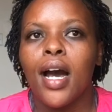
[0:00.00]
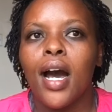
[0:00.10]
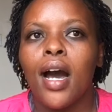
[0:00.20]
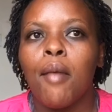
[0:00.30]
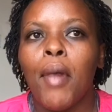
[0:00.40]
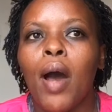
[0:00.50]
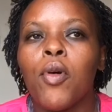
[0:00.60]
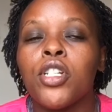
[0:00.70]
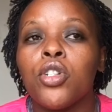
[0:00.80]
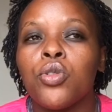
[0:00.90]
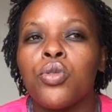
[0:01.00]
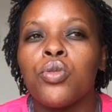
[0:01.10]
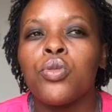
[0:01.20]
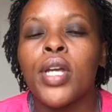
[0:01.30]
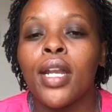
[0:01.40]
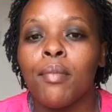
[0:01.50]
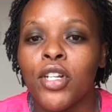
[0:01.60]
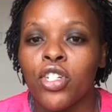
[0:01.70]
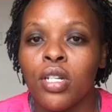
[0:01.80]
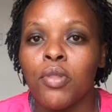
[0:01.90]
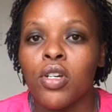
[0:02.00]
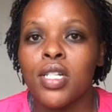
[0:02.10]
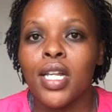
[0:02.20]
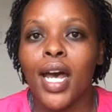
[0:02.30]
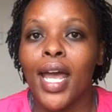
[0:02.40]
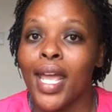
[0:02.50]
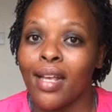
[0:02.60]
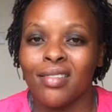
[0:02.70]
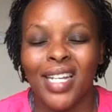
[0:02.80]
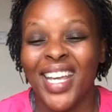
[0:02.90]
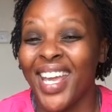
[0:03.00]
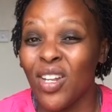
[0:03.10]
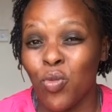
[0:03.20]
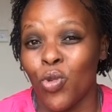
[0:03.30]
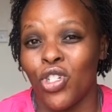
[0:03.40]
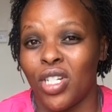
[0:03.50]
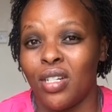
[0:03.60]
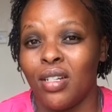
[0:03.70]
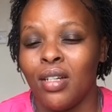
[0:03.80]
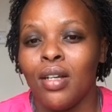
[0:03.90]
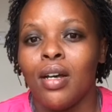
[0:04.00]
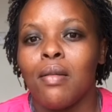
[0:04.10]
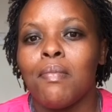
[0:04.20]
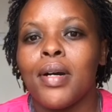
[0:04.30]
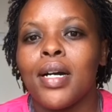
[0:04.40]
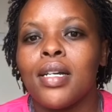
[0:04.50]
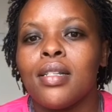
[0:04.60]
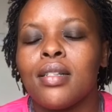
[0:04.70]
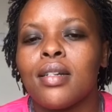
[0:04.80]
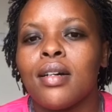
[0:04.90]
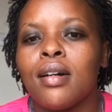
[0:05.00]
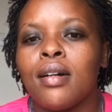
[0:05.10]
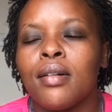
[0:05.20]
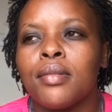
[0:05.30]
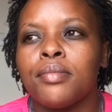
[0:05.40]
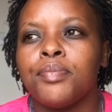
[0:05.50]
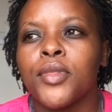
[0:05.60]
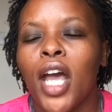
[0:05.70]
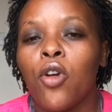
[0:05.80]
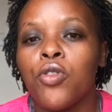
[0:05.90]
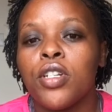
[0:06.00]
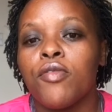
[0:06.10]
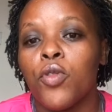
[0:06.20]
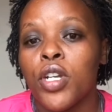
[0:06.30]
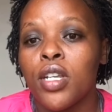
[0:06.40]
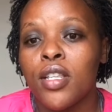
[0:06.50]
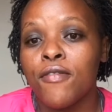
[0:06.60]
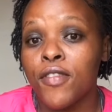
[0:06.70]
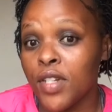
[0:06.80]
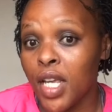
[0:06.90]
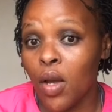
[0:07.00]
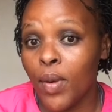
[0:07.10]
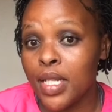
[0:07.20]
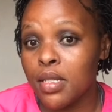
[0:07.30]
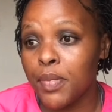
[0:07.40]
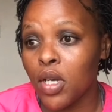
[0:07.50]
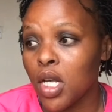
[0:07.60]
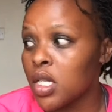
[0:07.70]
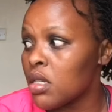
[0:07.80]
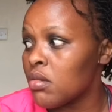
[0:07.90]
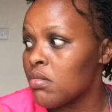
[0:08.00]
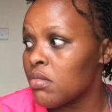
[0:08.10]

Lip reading: I wanted to get a machine because I hate washing, but I couldn't afford the 50k ones because